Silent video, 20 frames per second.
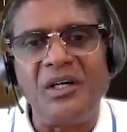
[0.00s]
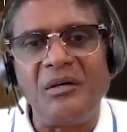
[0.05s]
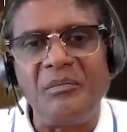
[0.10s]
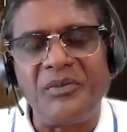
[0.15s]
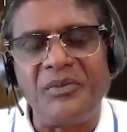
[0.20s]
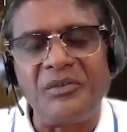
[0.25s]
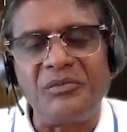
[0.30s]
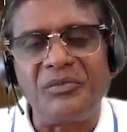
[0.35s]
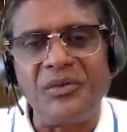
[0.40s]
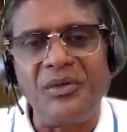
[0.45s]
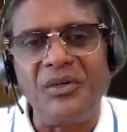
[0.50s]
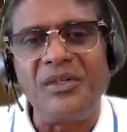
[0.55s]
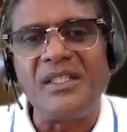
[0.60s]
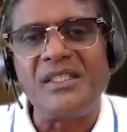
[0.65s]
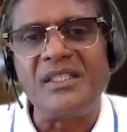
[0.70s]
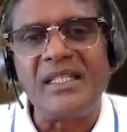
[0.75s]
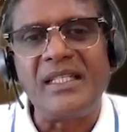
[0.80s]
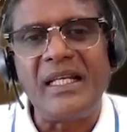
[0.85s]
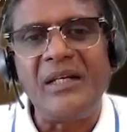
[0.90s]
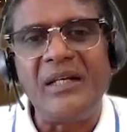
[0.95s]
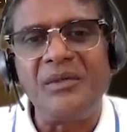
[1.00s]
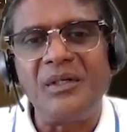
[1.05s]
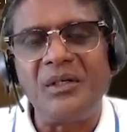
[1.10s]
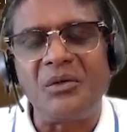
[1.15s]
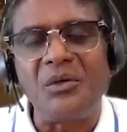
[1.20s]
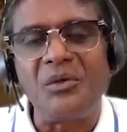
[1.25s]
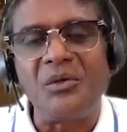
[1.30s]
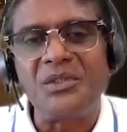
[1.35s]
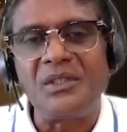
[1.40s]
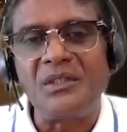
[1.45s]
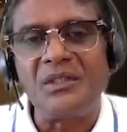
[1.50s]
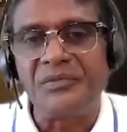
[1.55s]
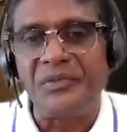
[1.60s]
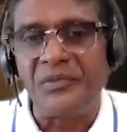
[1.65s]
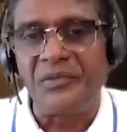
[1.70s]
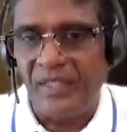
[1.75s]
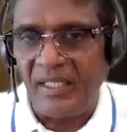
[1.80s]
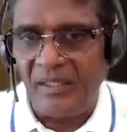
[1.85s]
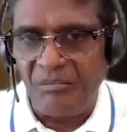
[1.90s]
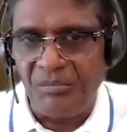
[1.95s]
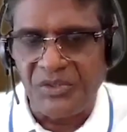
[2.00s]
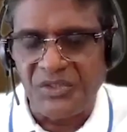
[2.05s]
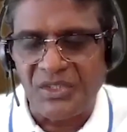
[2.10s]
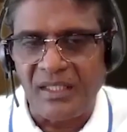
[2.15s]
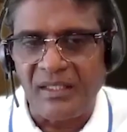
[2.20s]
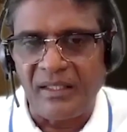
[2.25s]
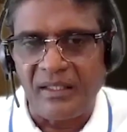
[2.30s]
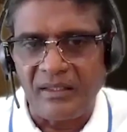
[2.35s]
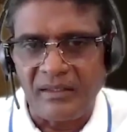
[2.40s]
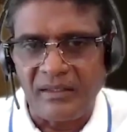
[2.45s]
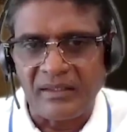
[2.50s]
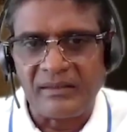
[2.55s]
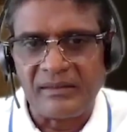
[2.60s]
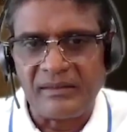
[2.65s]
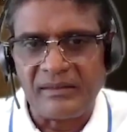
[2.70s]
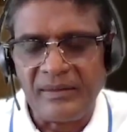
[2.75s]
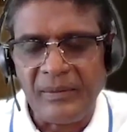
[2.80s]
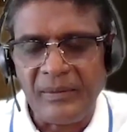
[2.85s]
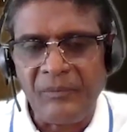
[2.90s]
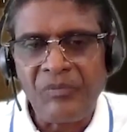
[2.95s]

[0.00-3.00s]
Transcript: our portfolio has delivered closer to 15% return,